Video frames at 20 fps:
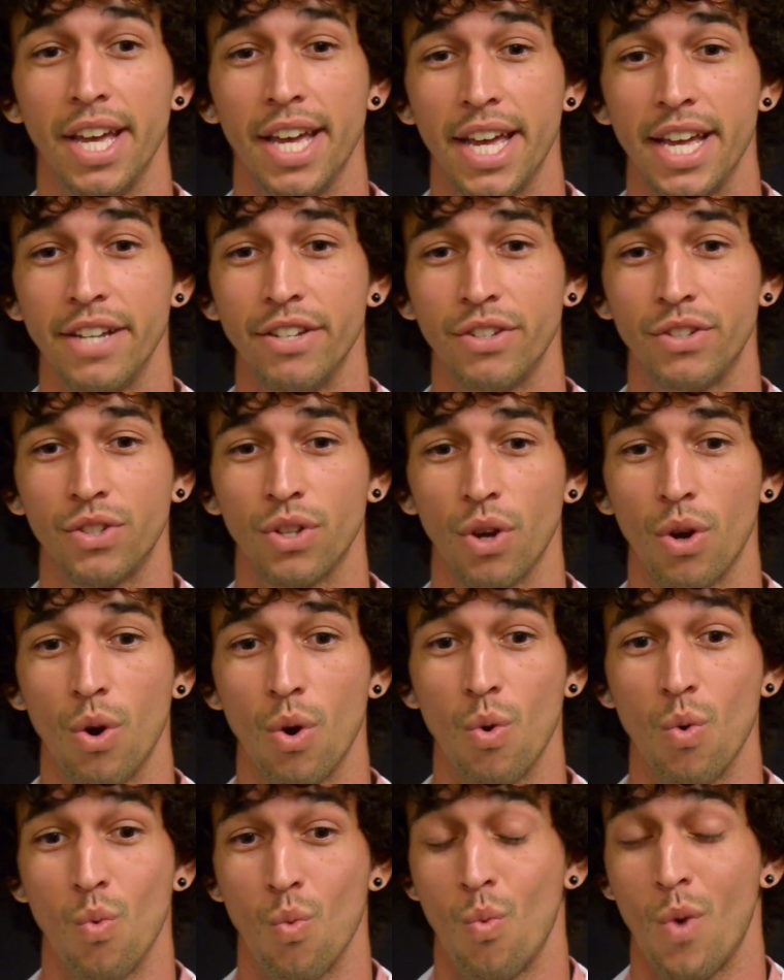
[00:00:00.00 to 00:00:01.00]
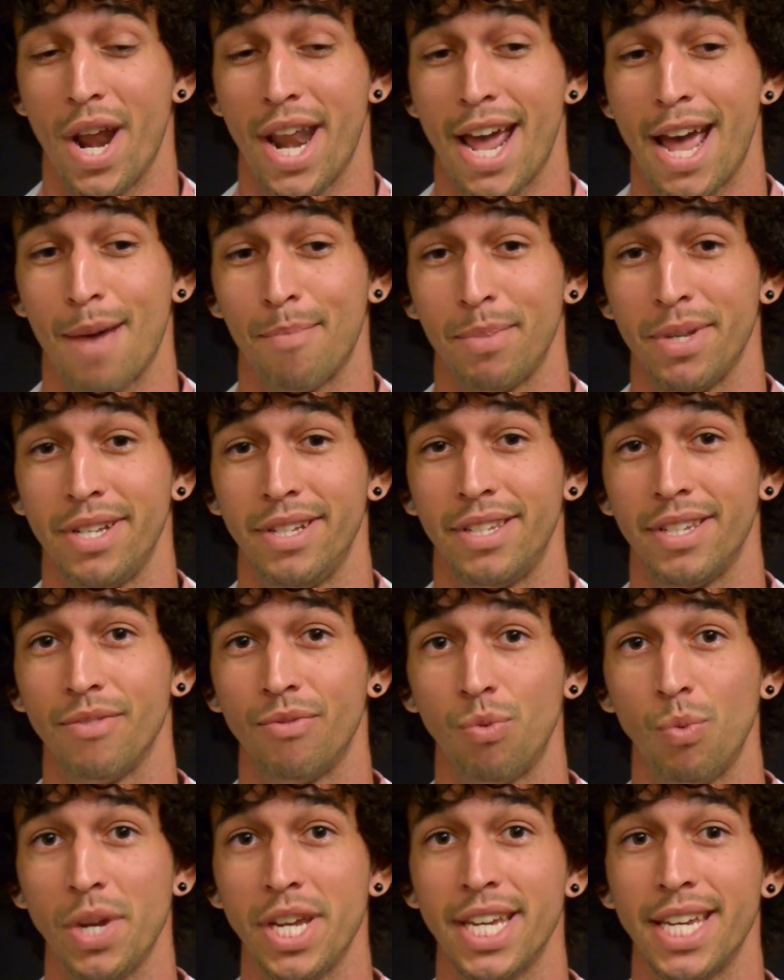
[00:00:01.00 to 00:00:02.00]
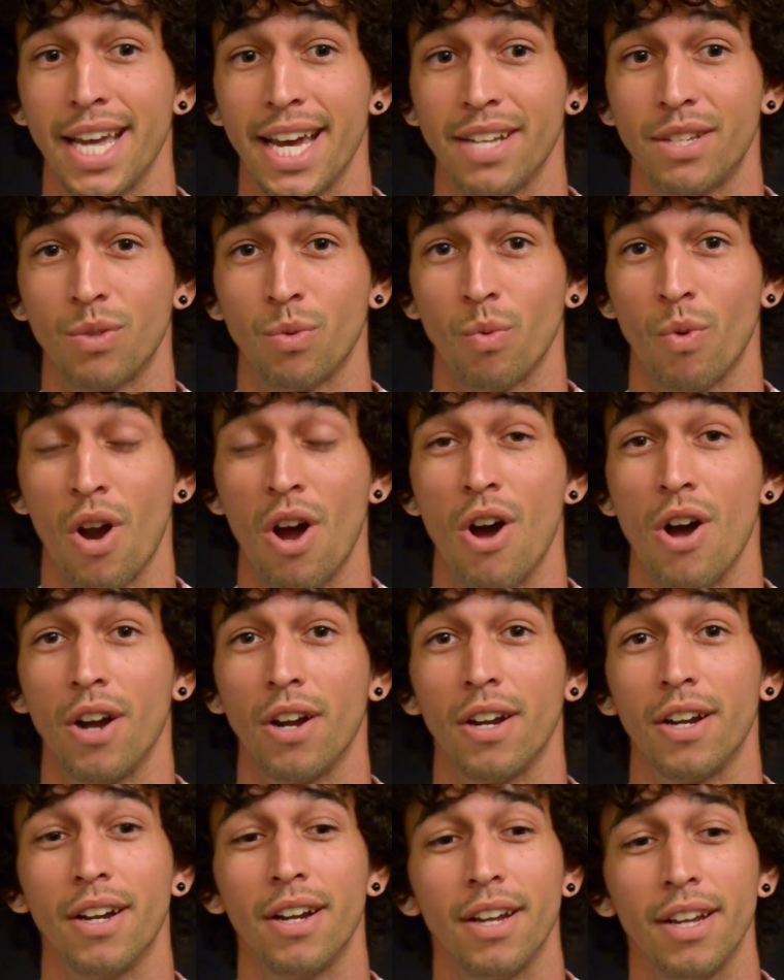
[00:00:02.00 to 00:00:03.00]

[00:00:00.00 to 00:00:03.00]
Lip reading: And so what happens if we guess wrong?